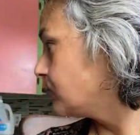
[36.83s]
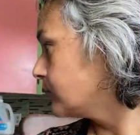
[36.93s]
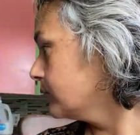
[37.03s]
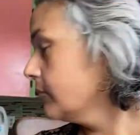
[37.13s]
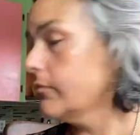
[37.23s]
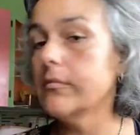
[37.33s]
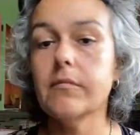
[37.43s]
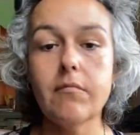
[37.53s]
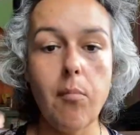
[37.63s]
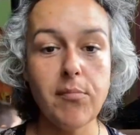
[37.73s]
I love them
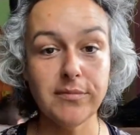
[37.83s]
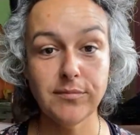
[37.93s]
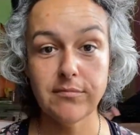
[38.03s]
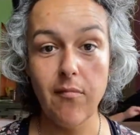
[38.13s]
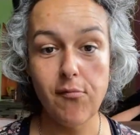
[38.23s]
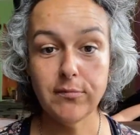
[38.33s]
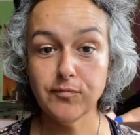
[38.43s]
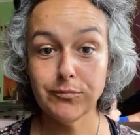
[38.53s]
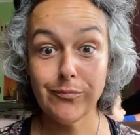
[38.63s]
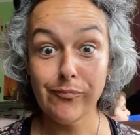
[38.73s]
more than ever.
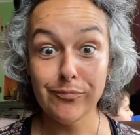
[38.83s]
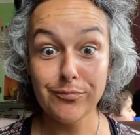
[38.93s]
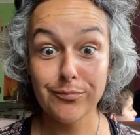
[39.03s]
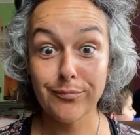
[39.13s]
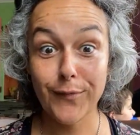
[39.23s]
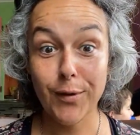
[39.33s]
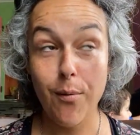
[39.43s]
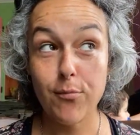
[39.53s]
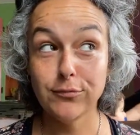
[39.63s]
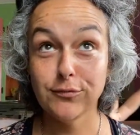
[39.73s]
Me
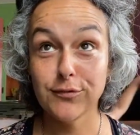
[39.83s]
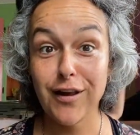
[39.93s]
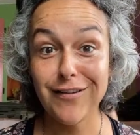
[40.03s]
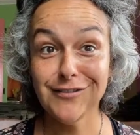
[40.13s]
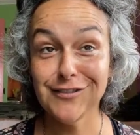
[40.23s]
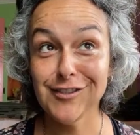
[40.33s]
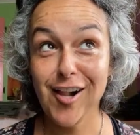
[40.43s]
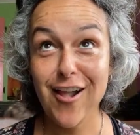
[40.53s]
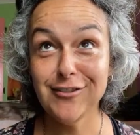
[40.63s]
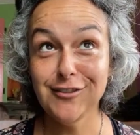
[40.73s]
too.
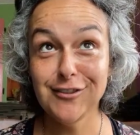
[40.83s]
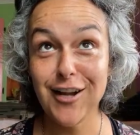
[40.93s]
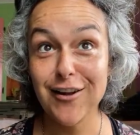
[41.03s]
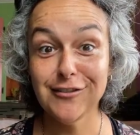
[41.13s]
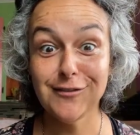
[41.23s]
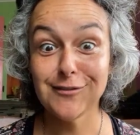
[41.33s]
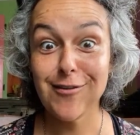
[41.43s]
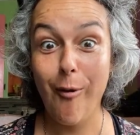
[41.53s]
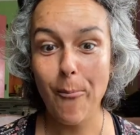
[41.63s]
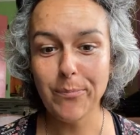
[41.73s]
Every time I go in
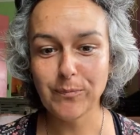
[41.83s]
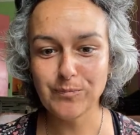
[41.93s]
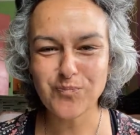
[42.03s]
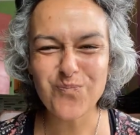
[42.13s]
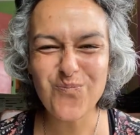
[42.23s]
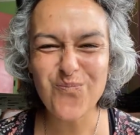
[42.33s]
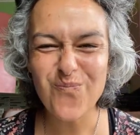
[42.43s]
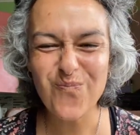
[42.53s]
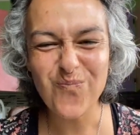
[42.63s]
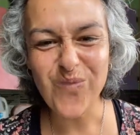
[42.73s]
the kitchen, I'm going to
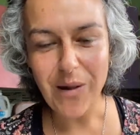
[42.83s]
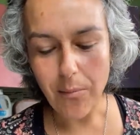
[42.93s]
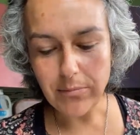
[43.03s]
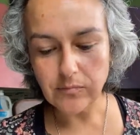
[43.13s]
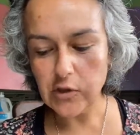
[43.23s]
love oranges.